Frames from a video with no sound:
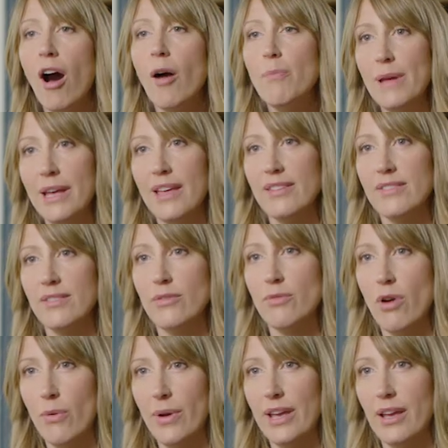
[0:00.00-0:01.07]
Our biggest
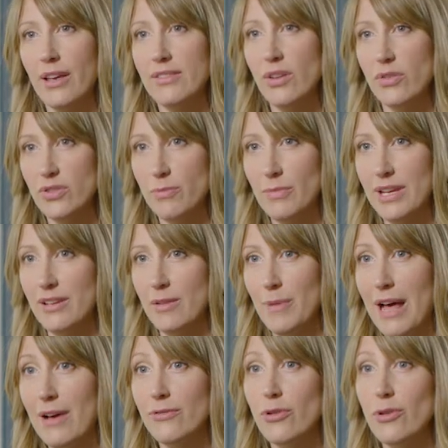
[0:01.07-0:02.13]
growing social media
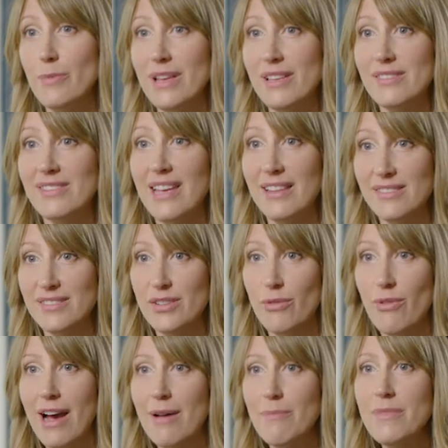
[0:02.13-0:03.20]
platform is
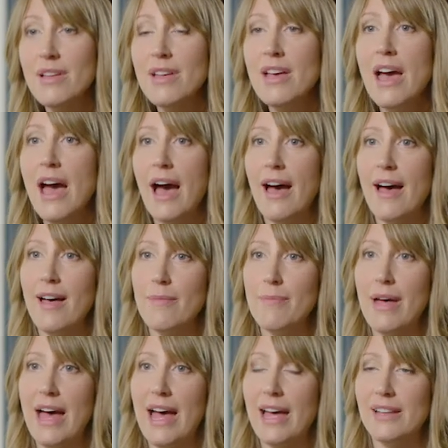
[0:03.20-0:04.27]
Instagram,
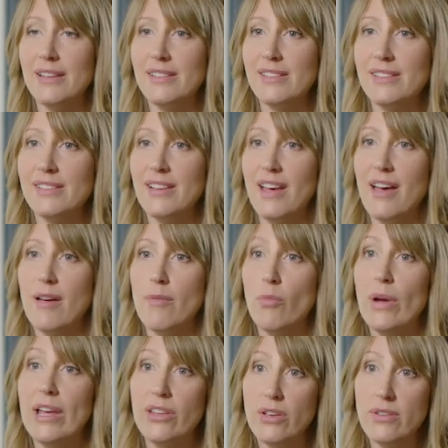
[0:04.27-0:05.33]

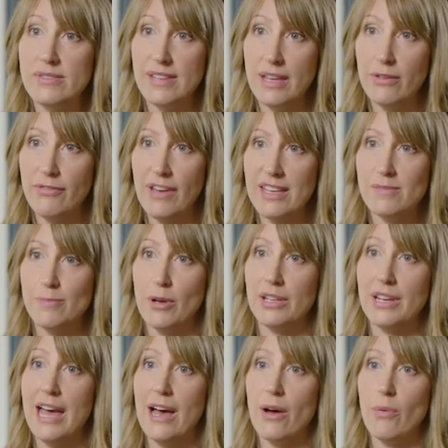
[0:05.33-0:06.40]
and we're using
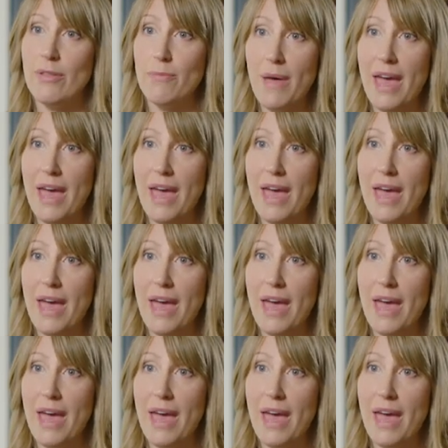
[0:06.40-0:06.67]
Facebook now with